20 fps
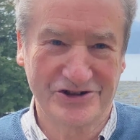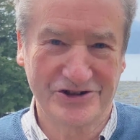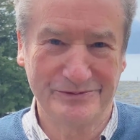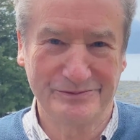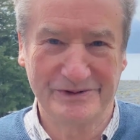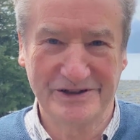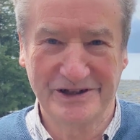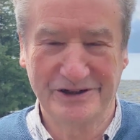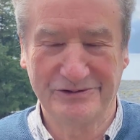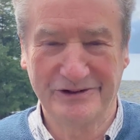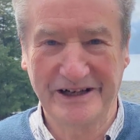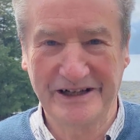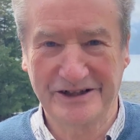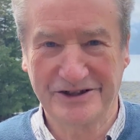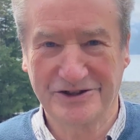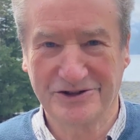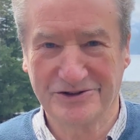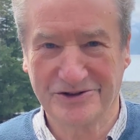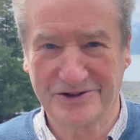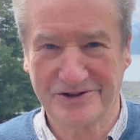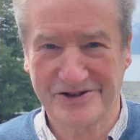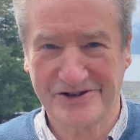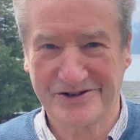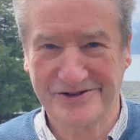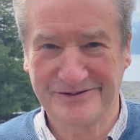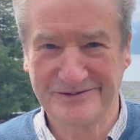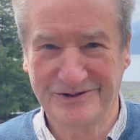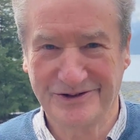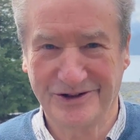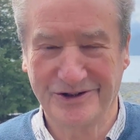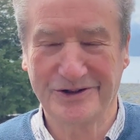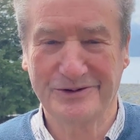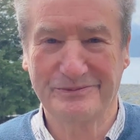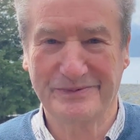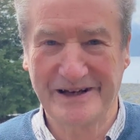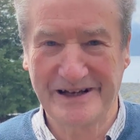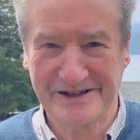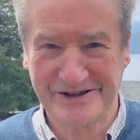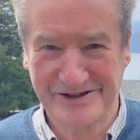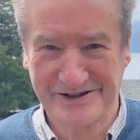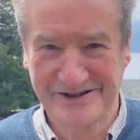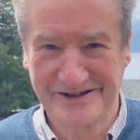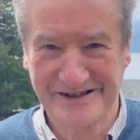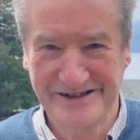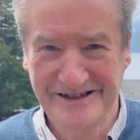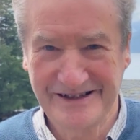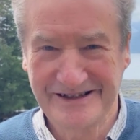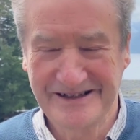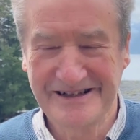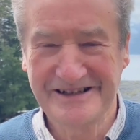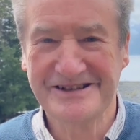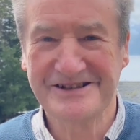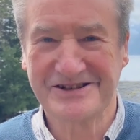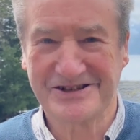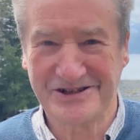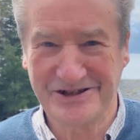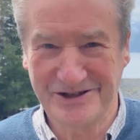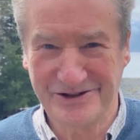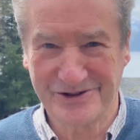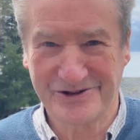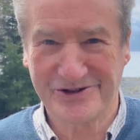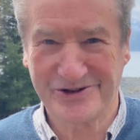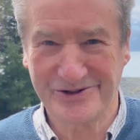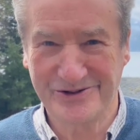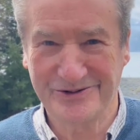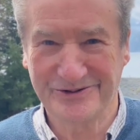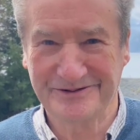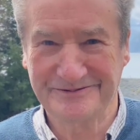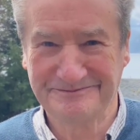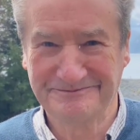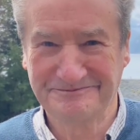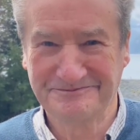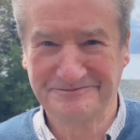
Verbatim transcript: should be a great course. All the best. See you soon.